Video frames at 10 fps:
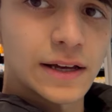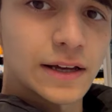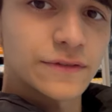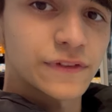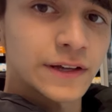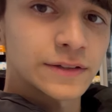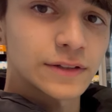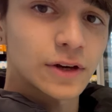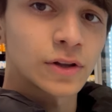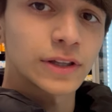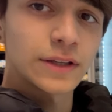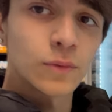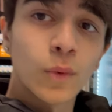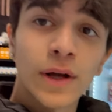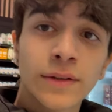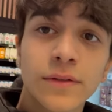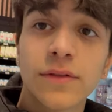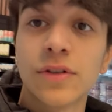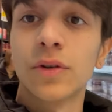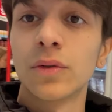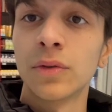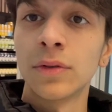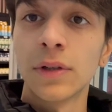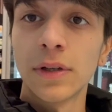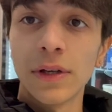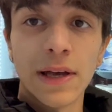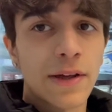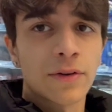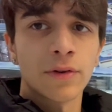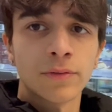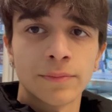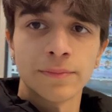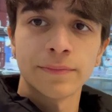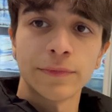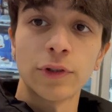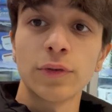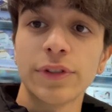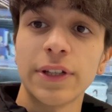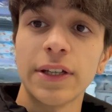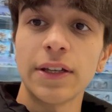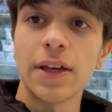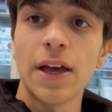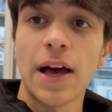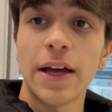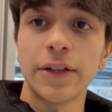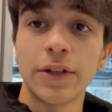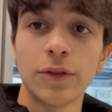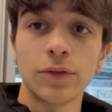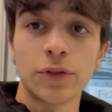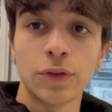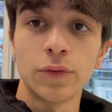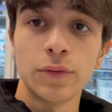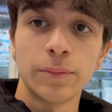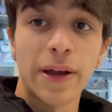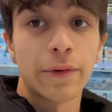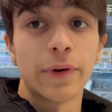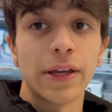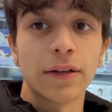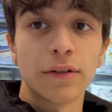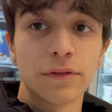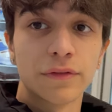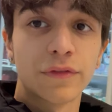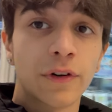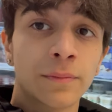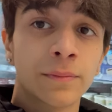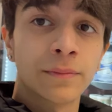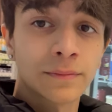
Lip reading: I find only one, so I don't know. Usually I go to bakery for